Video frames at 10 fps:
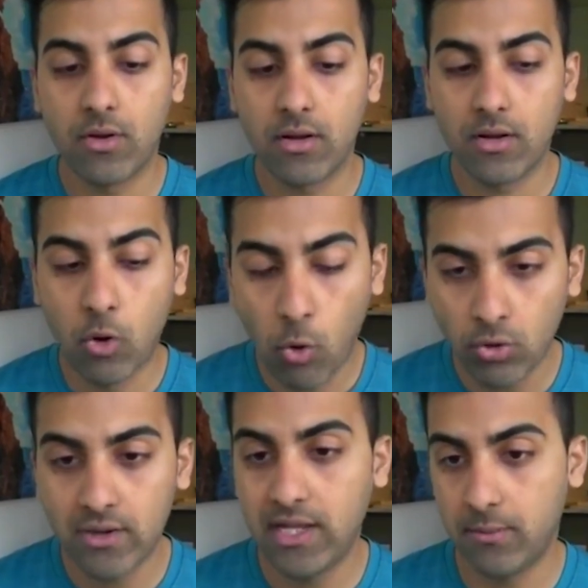
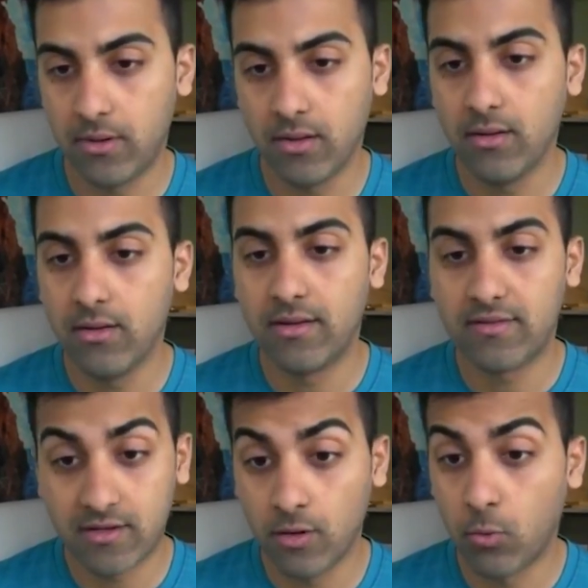cold email
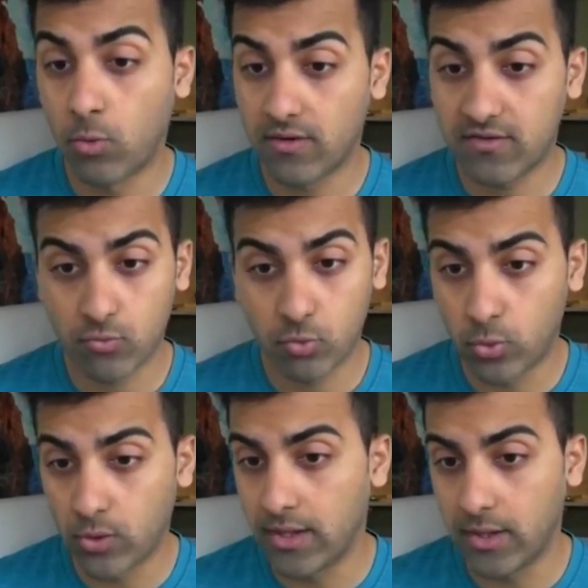still works
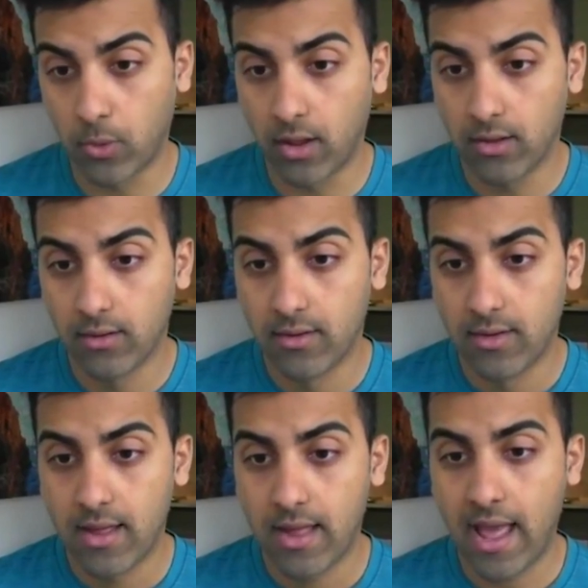really well.
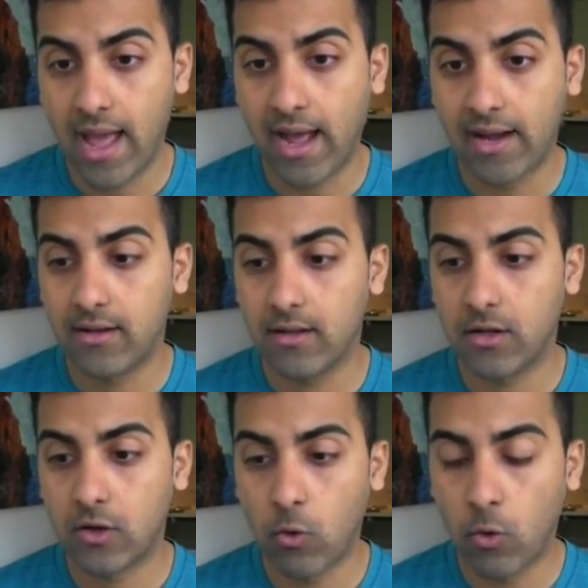And
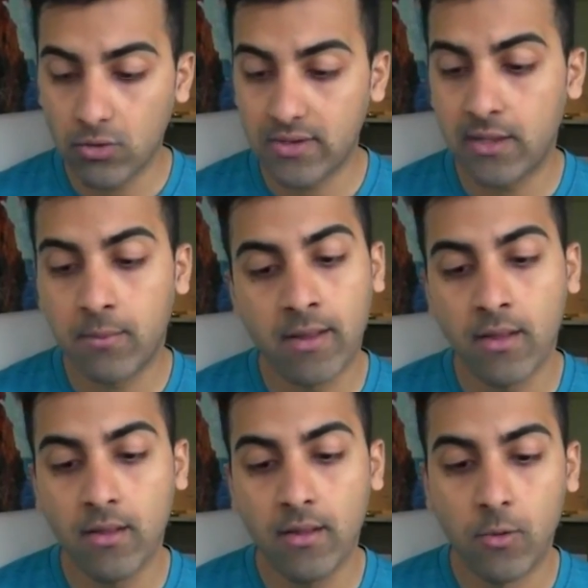cold
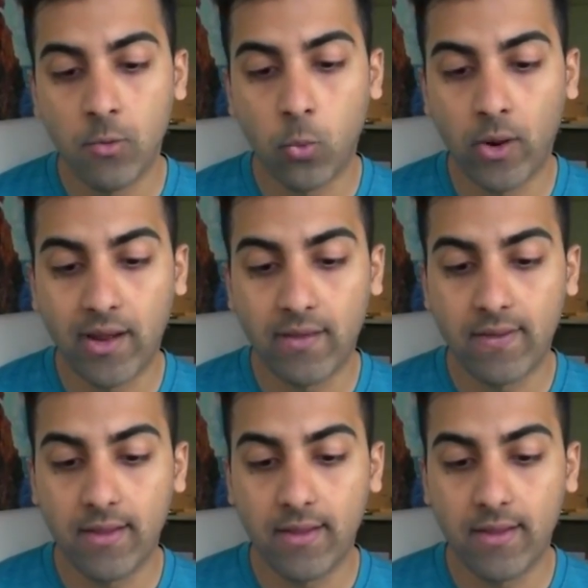email with